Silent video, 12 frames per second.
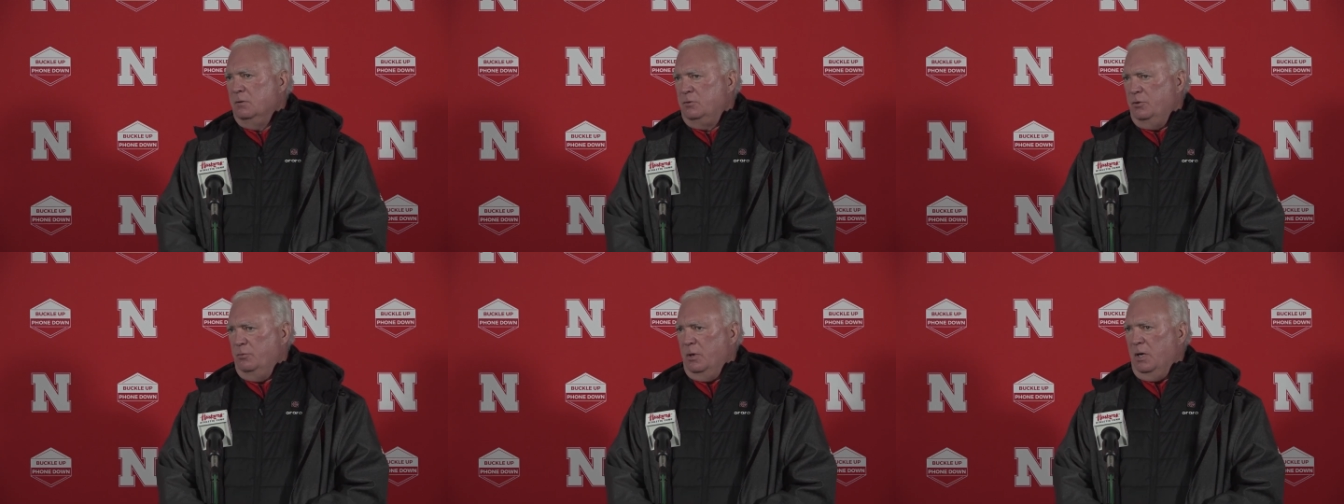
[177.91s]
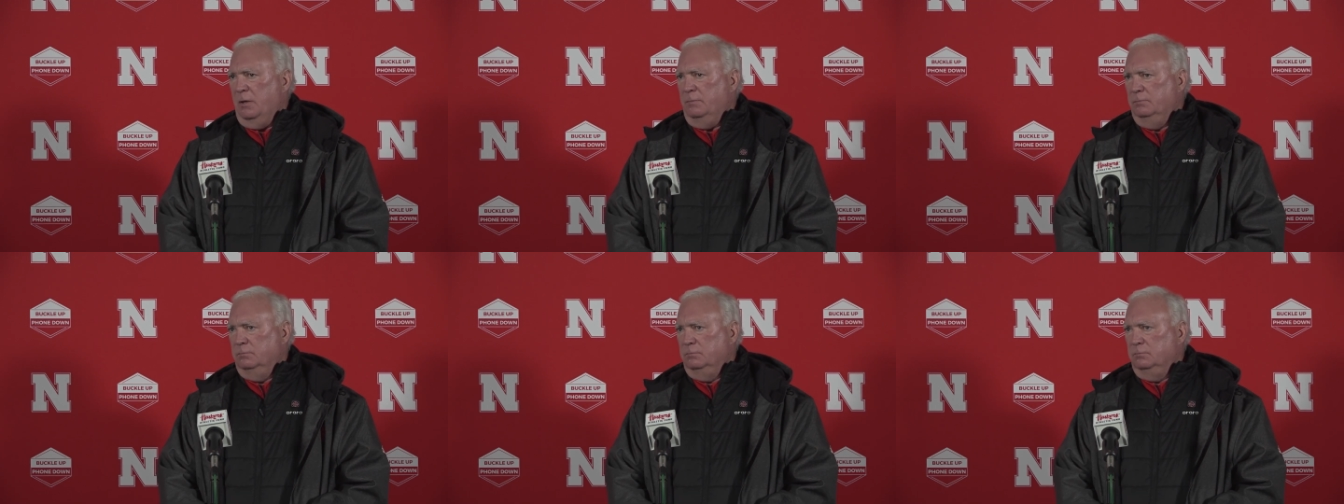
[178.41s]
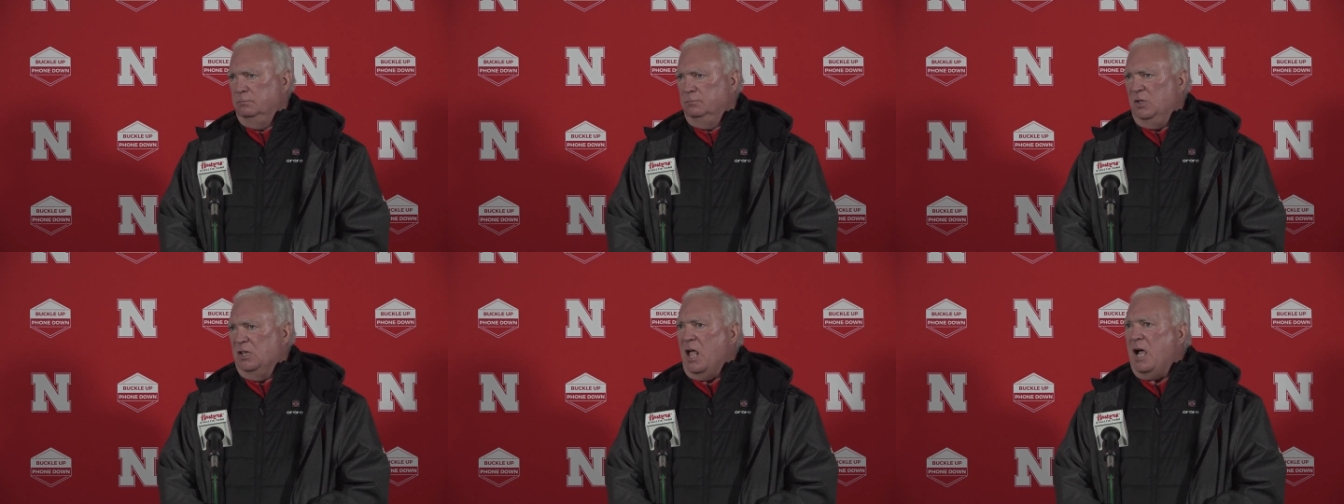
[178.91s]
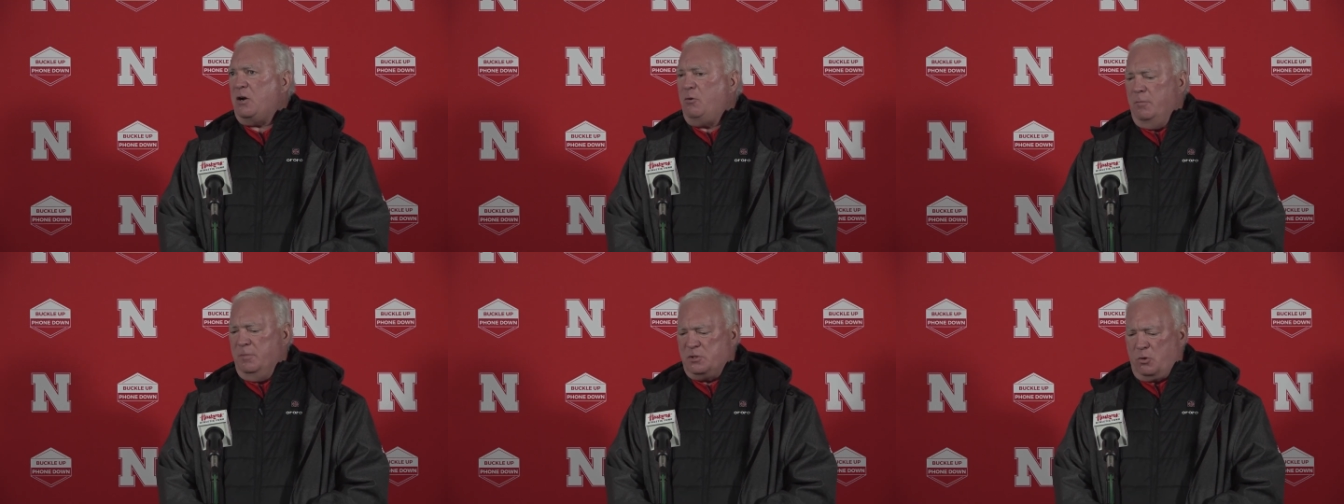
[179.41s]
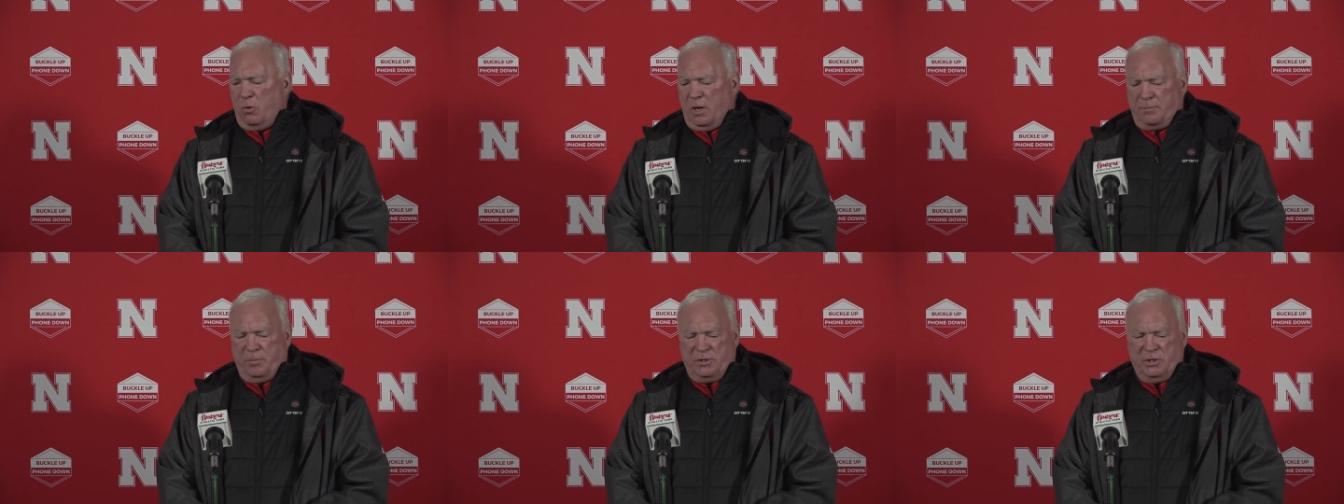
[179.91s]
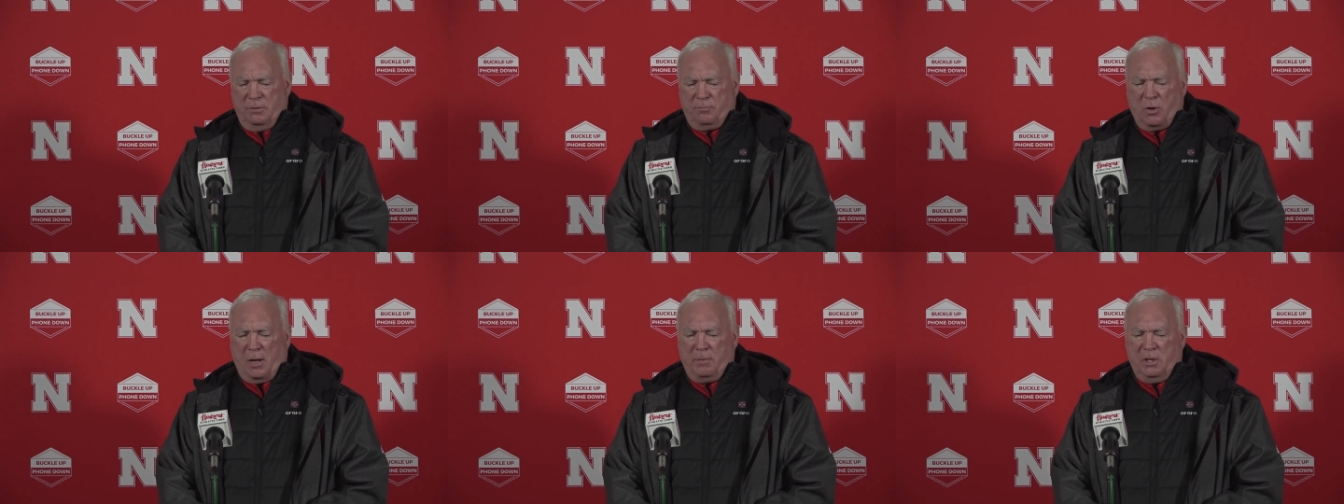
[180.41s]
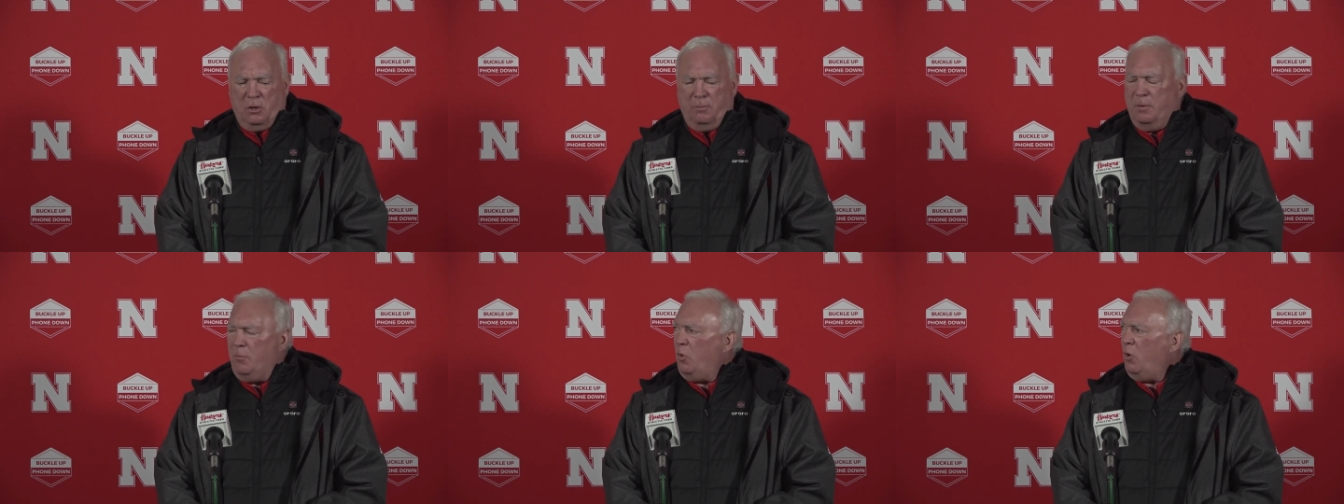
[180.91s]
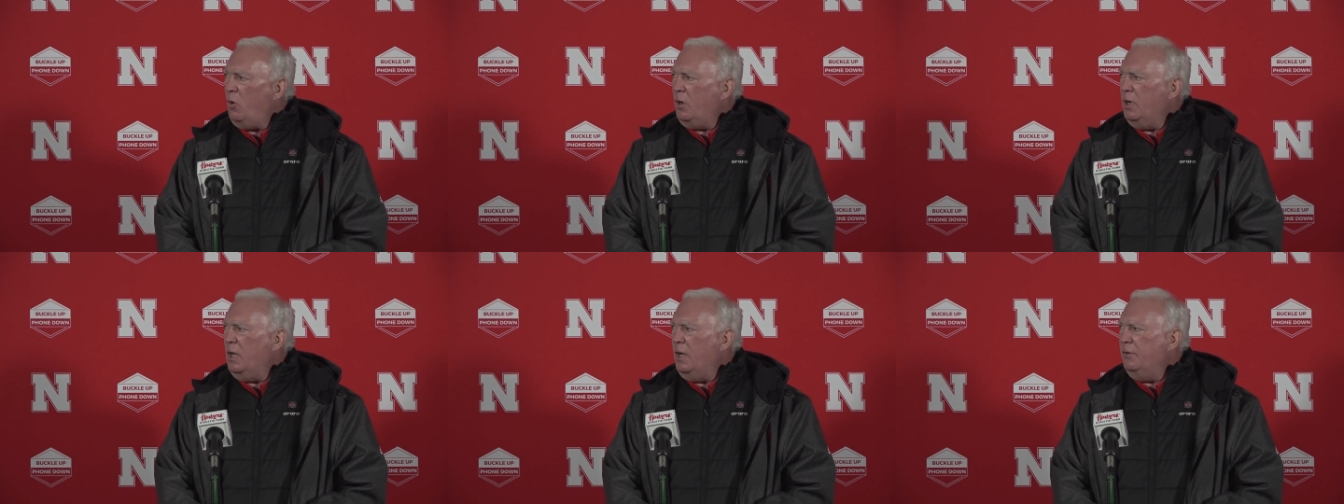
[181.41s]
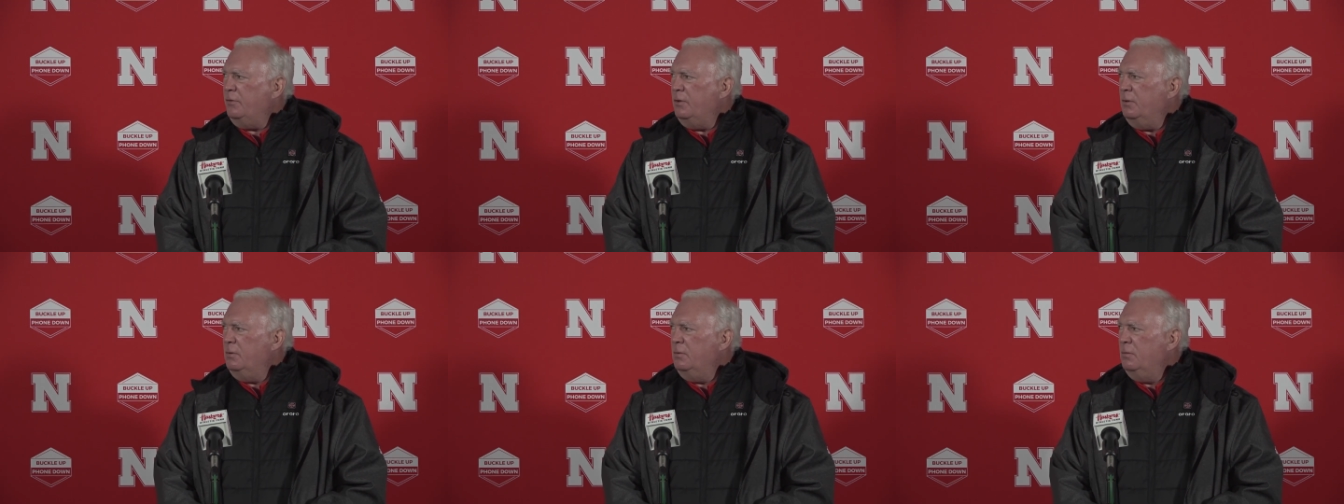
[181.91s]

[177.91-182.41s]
to uh, the locker room is quick, but you probably a little bit more organized and.